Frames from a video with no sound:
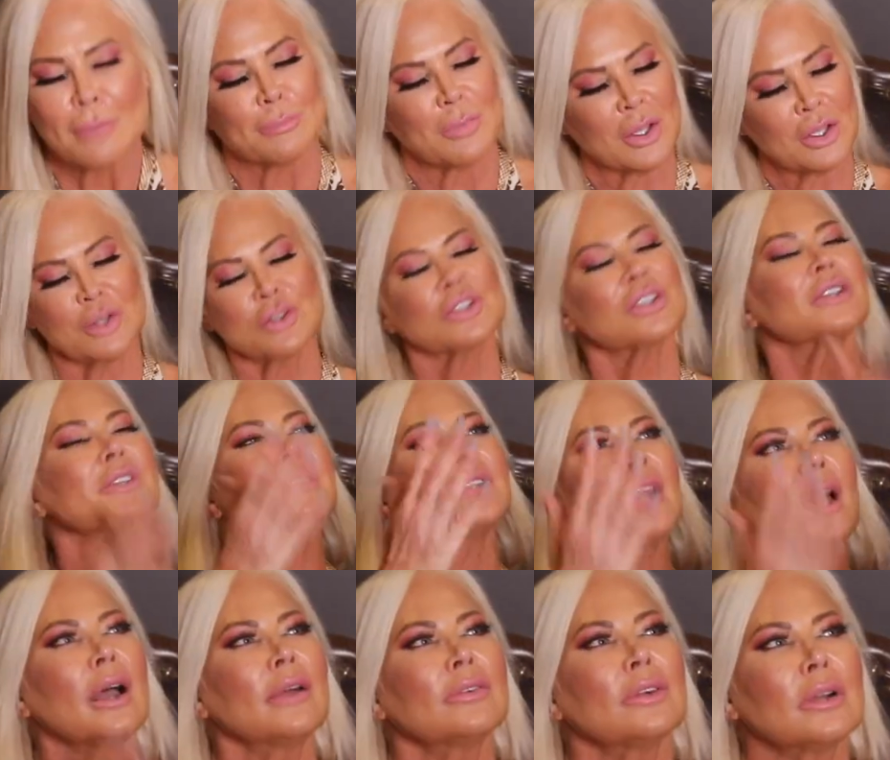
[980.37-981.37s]
But you should
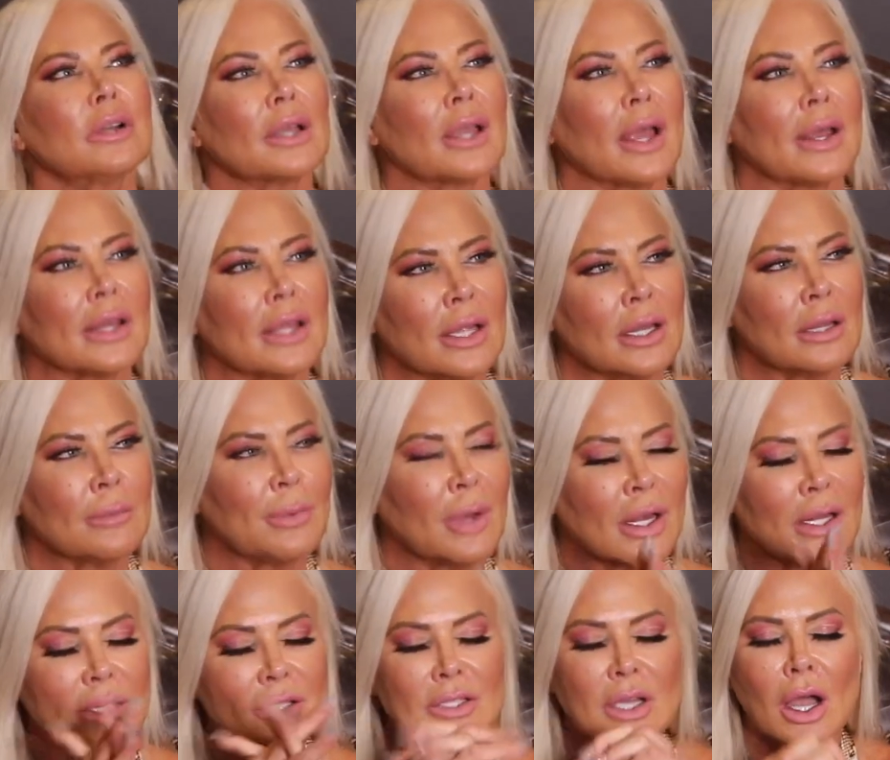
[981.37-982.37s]
never let
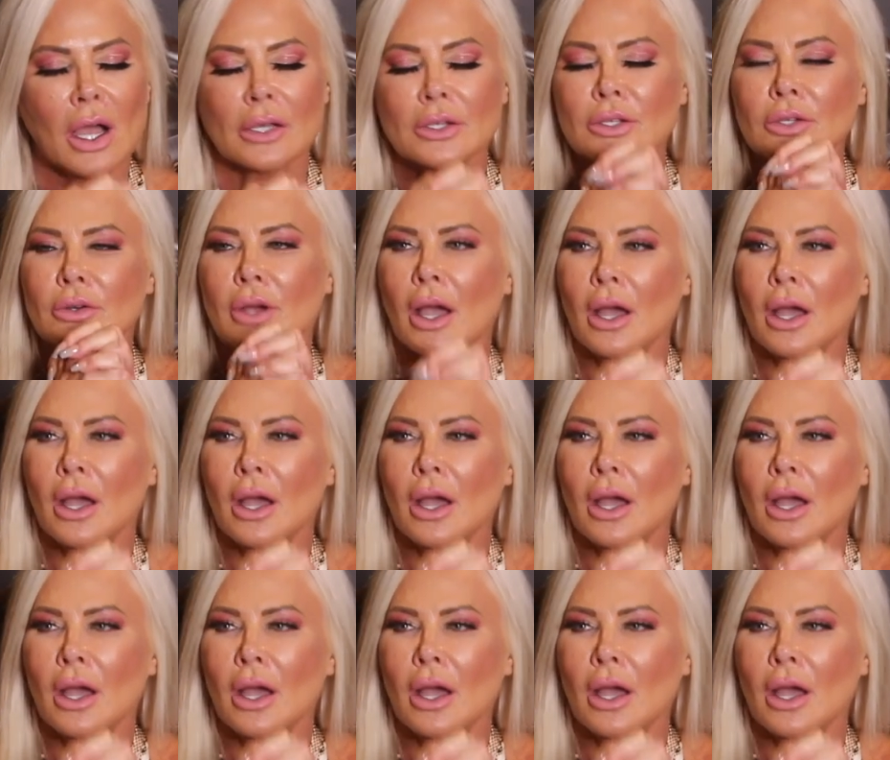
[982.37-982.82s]
anybody talk you